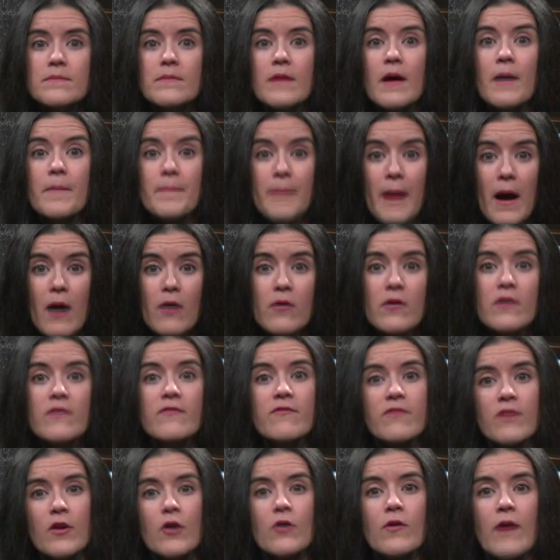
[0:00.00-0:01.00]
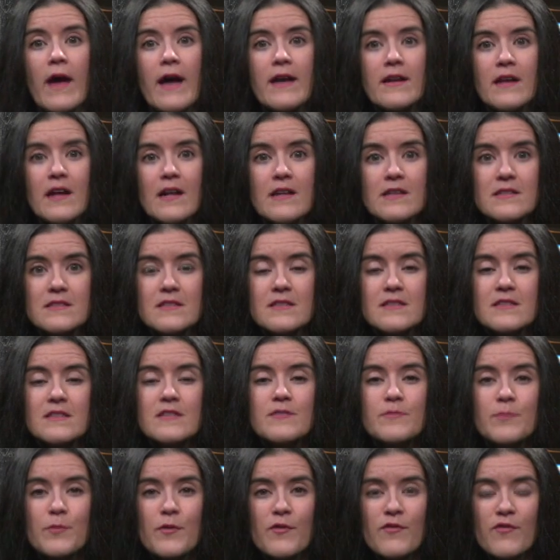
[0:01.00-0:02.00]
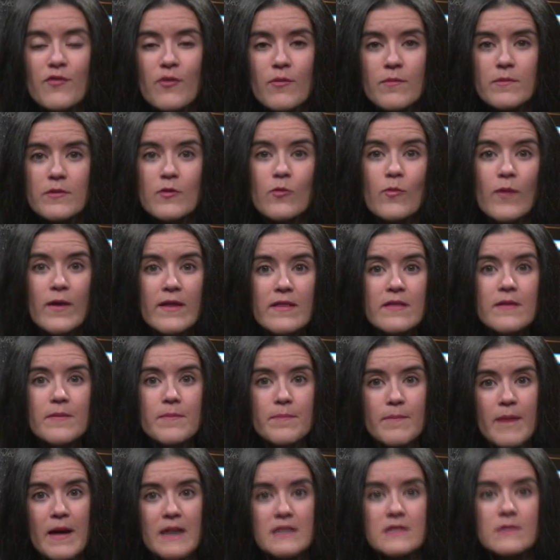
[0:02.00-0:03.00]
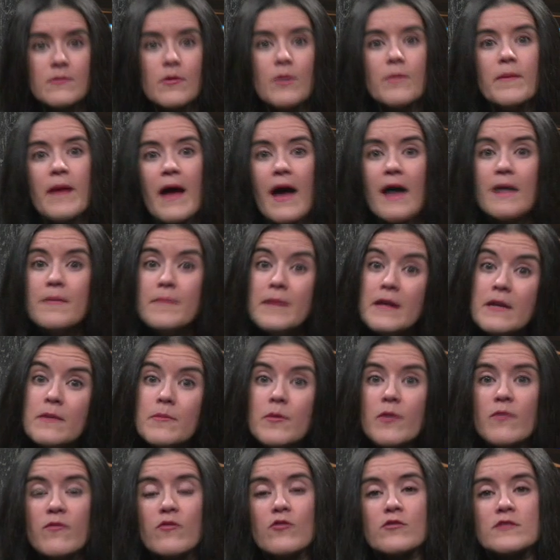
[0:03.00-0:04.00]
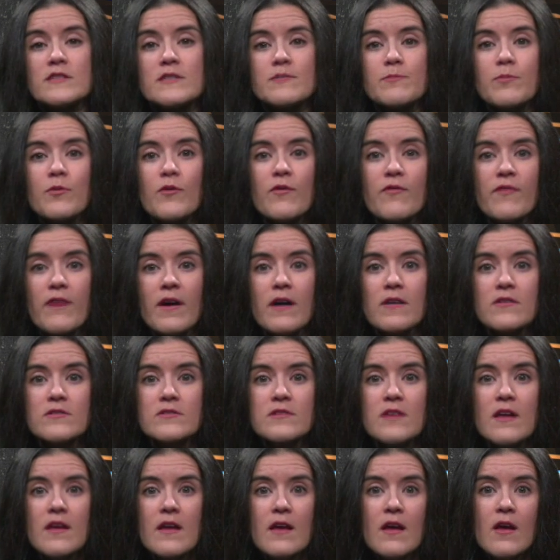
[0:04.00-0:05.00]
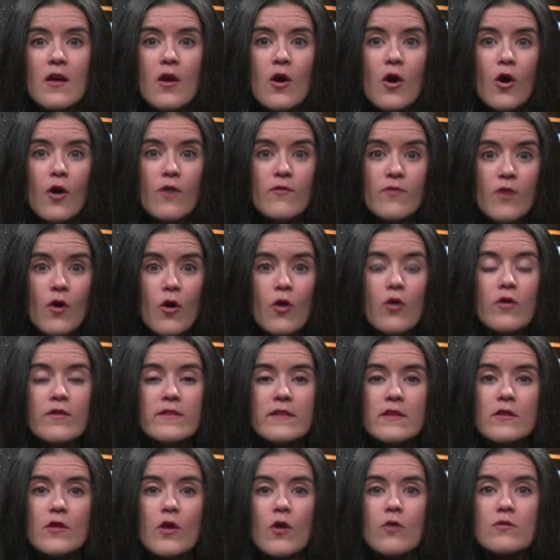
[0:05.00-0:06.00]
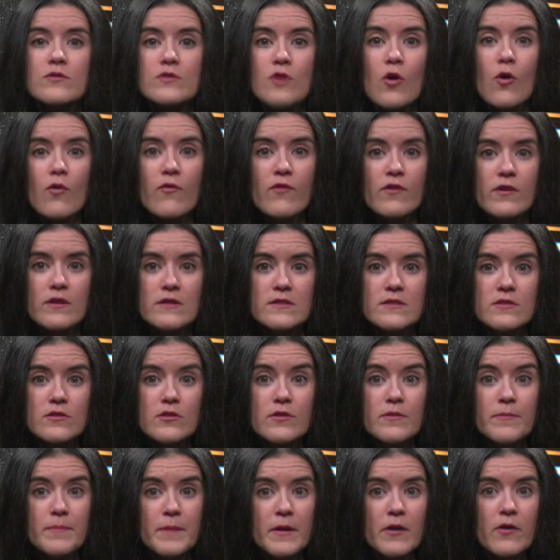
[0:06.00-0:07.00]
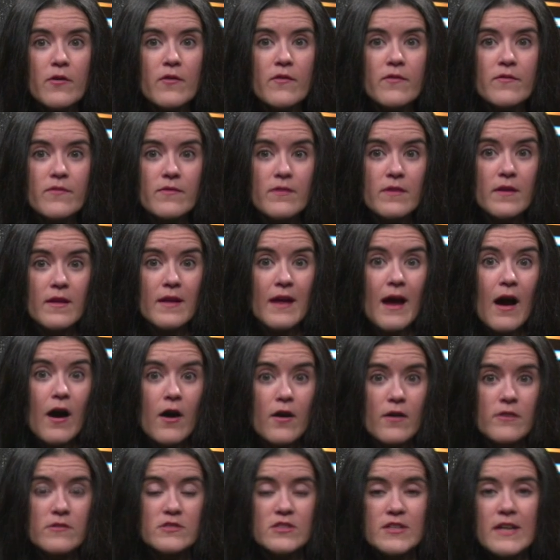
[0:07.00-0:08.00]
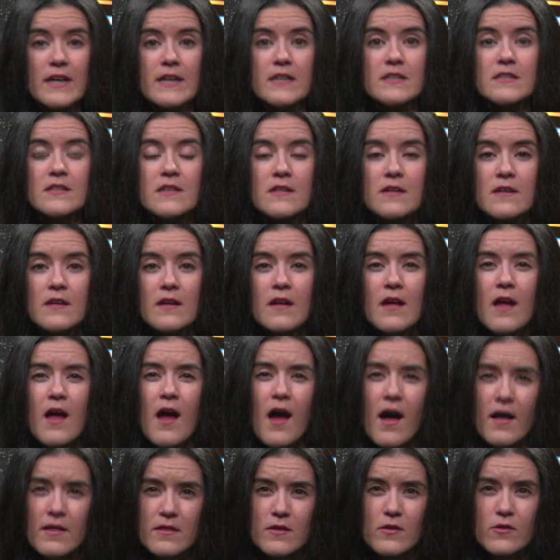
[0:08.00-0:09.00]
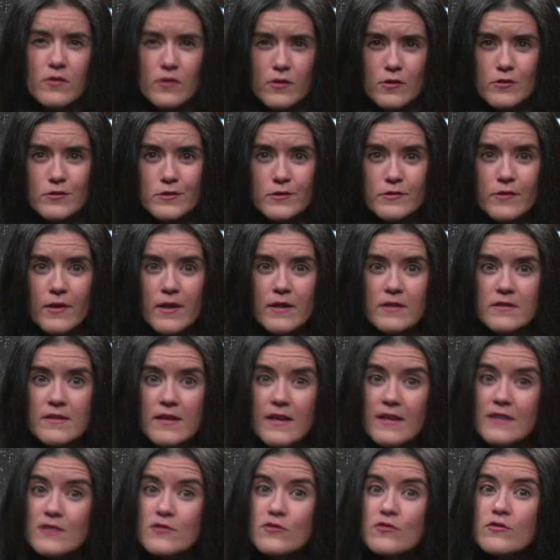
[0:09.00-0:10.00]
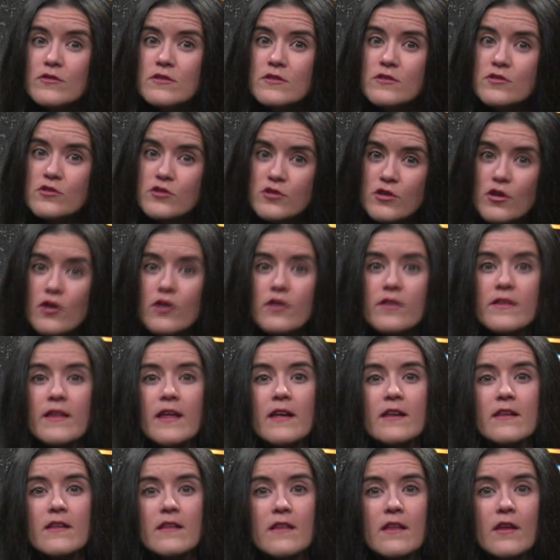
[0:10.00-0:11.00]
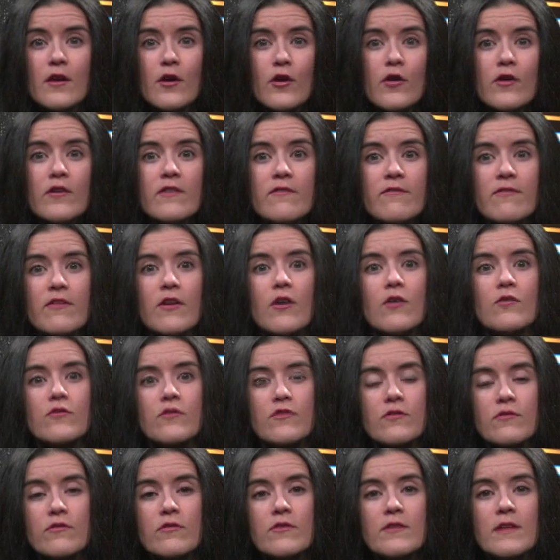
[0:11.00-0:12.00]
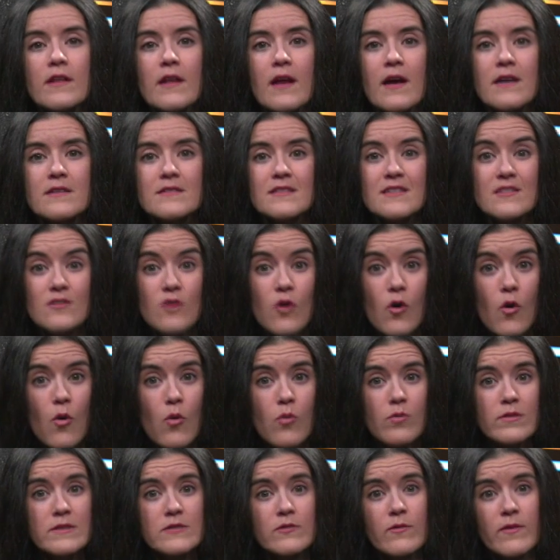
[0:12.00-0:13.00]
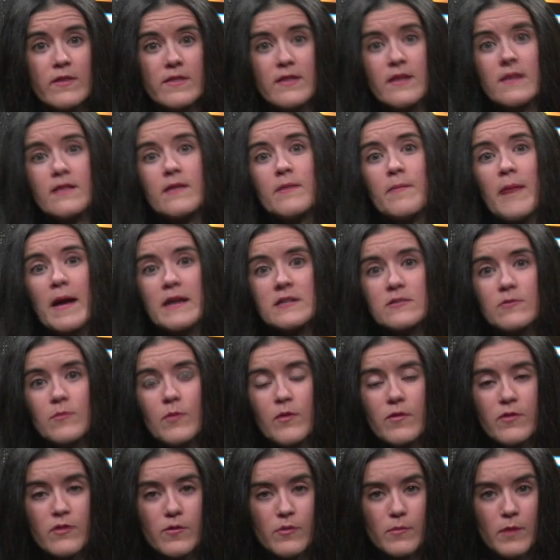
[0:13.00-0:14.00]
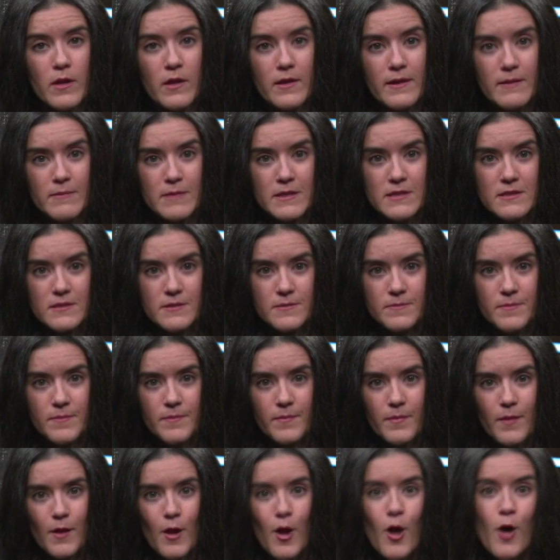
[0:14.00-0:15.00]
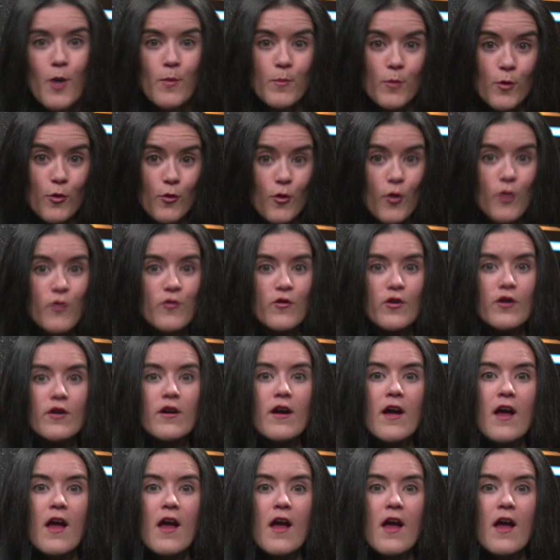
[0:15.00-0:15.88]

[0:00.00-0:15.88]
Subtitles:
power flow analysis is performed when the maximum and minimum voltage profiles of all the nodes over a certain period are checked. Another constraint is to ensure that the current flow through the lines is always within the maximum thermal limits. Moreover,